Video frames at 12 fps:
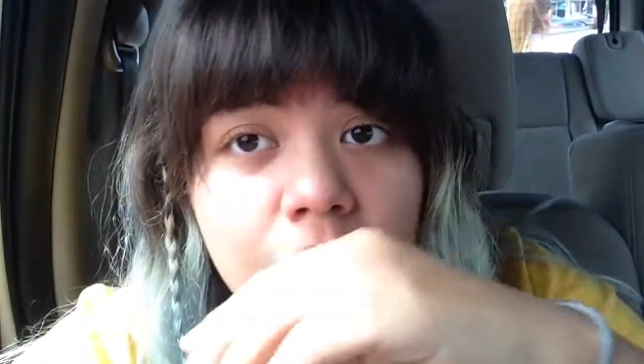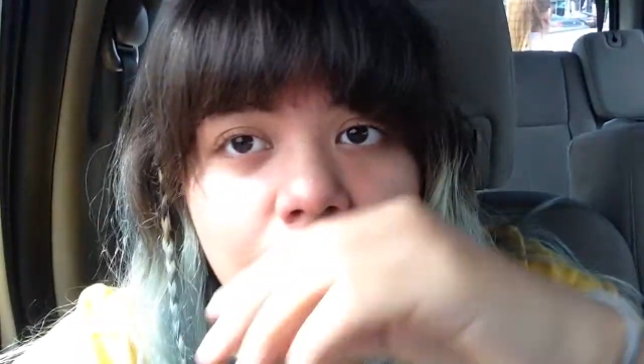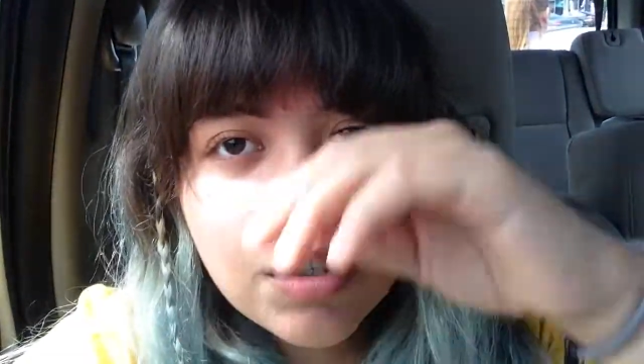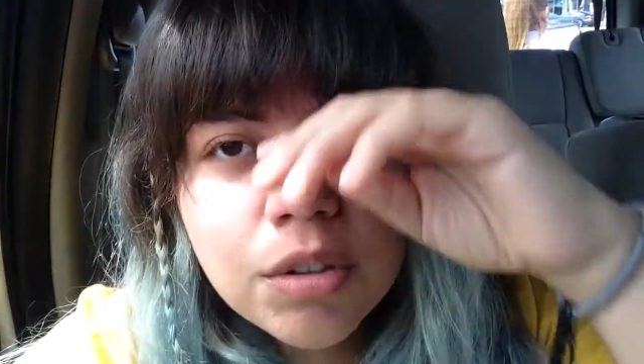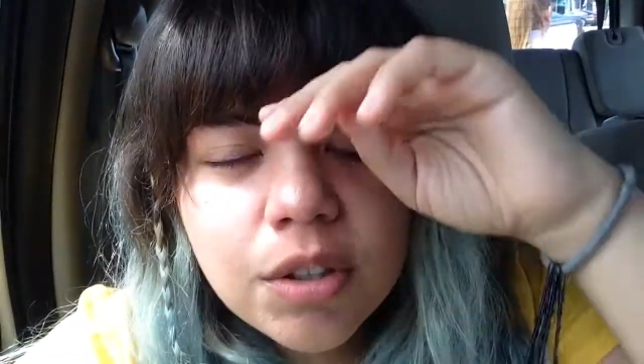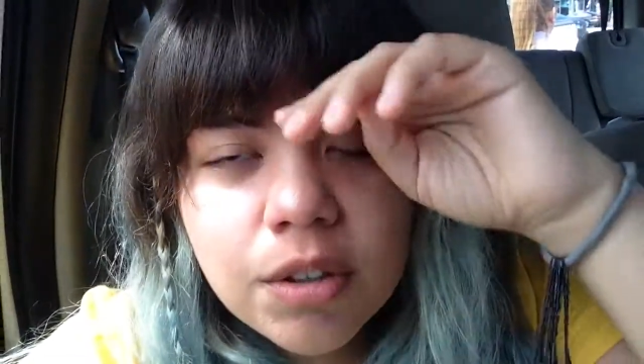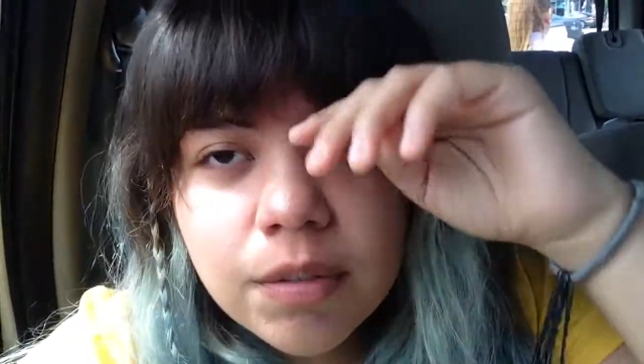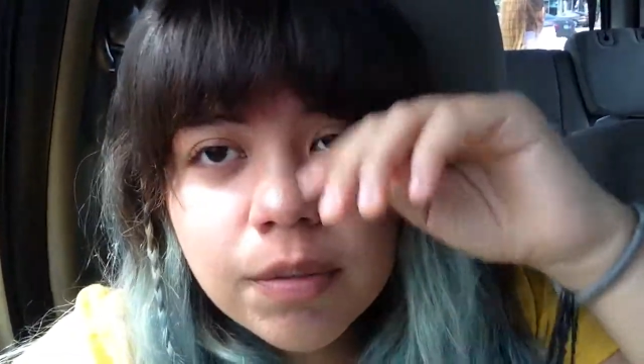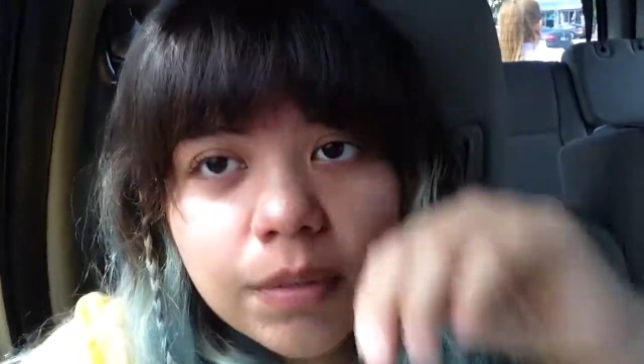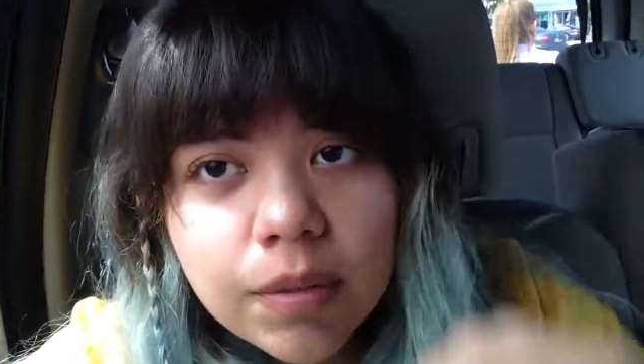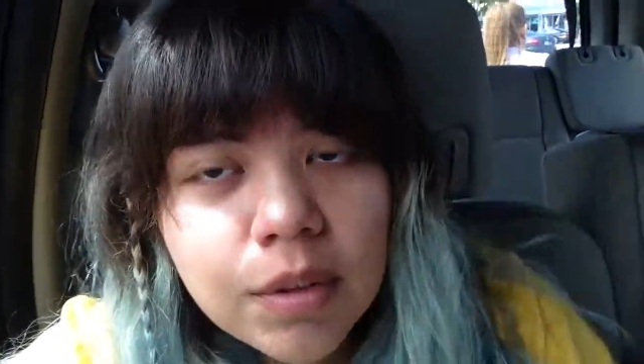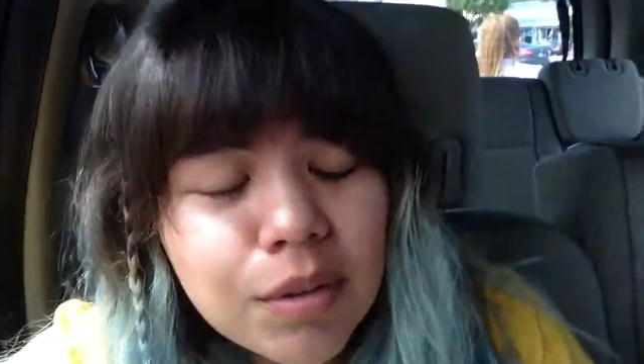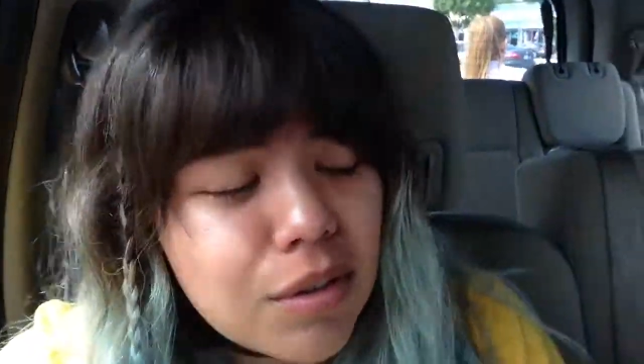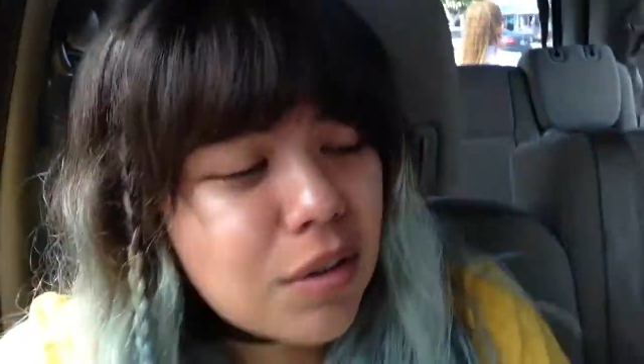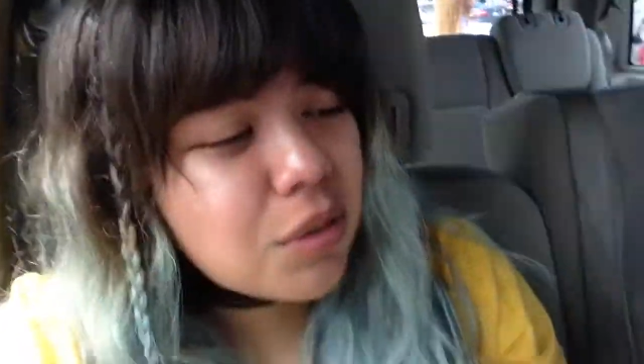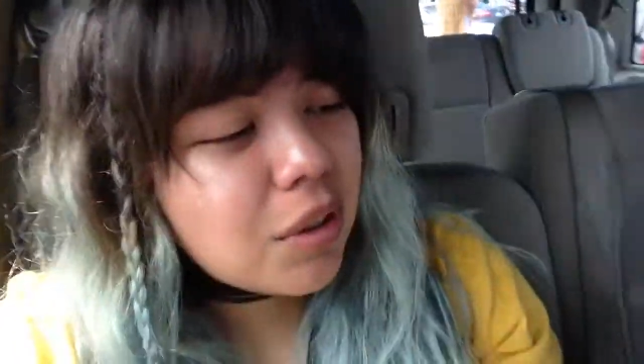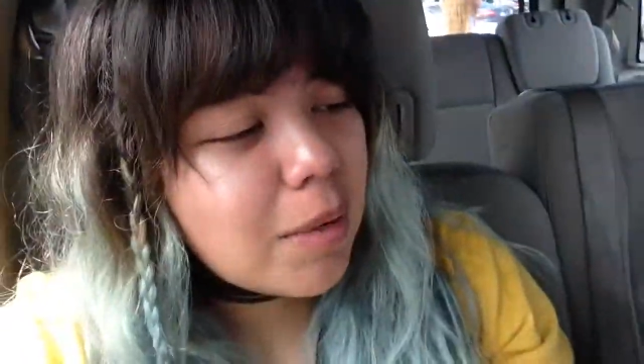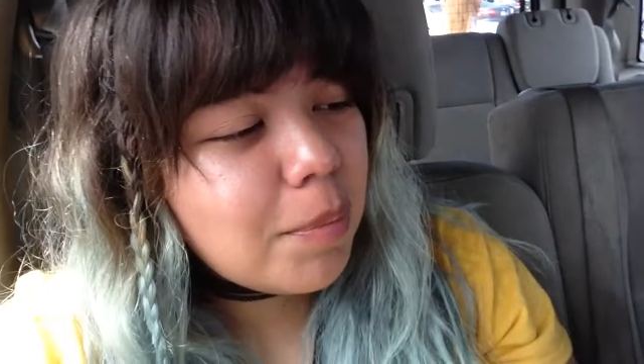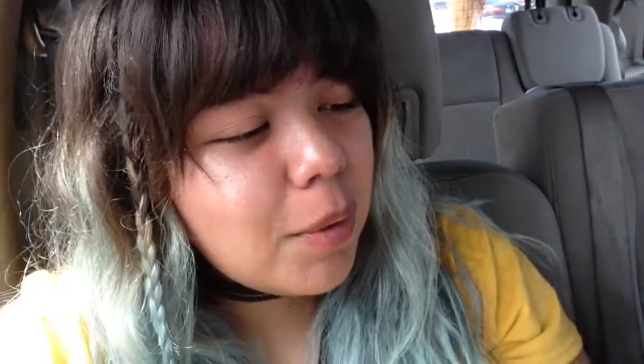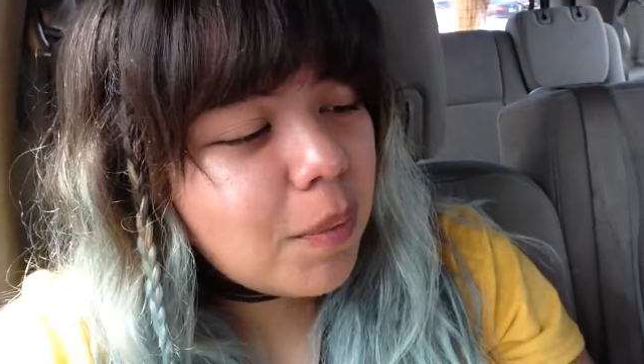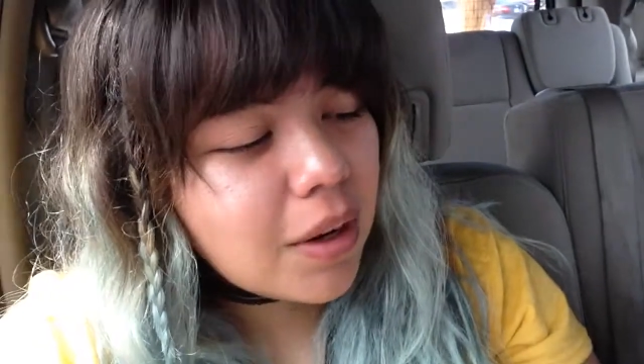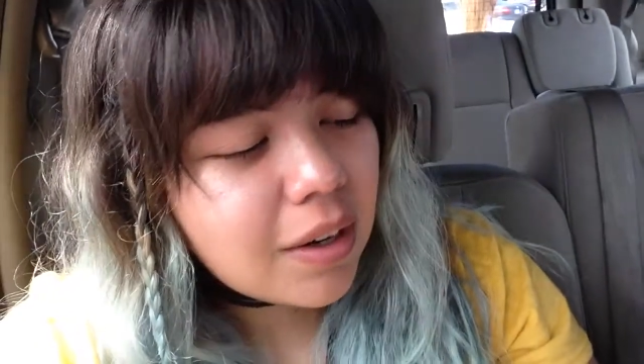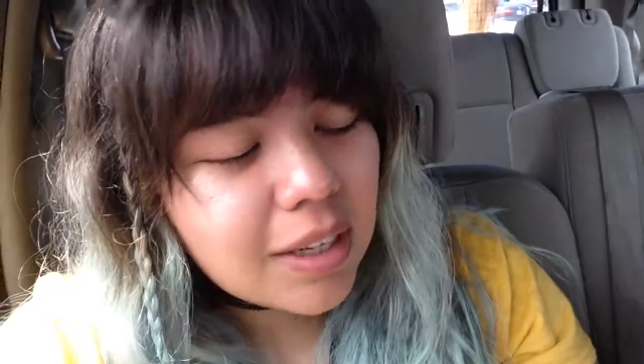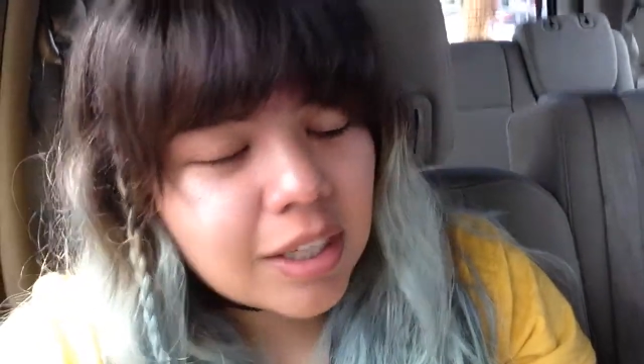Joseph, you still trying to put
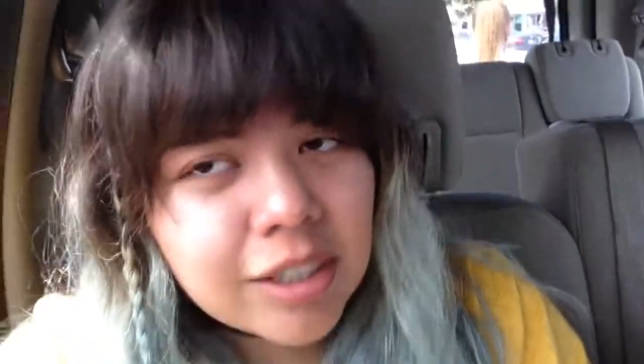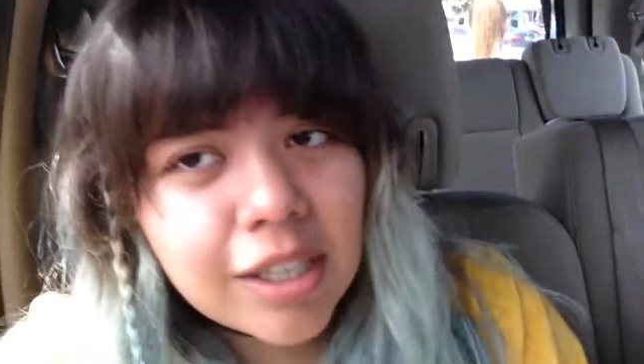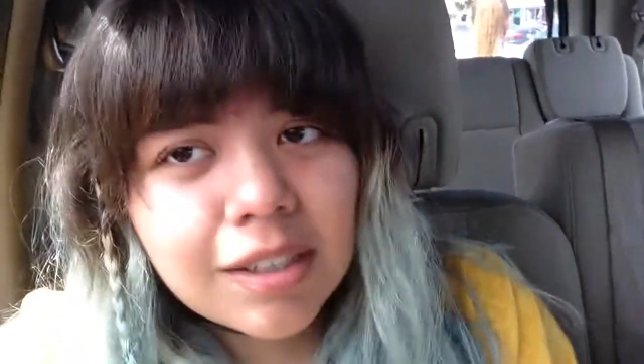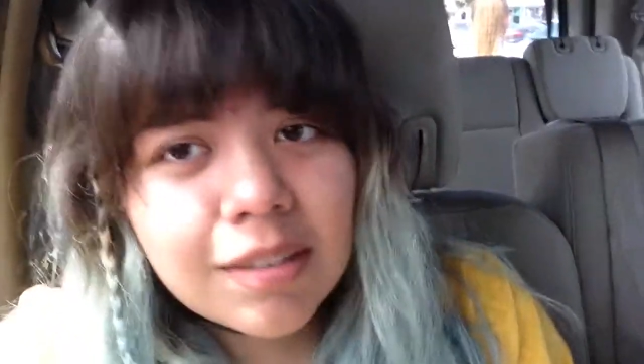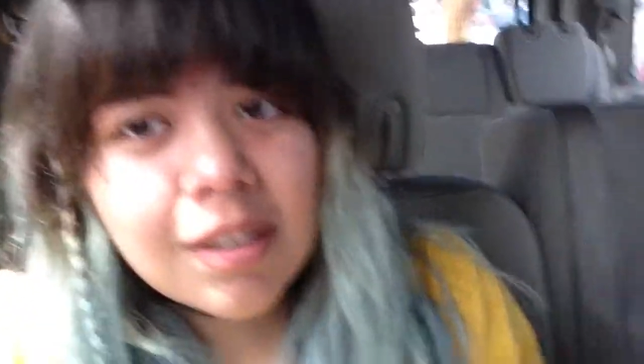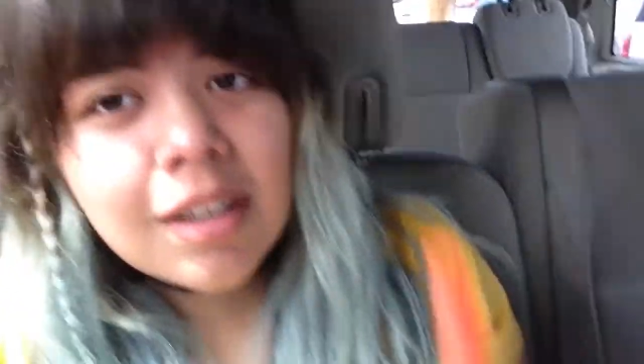water in that shit?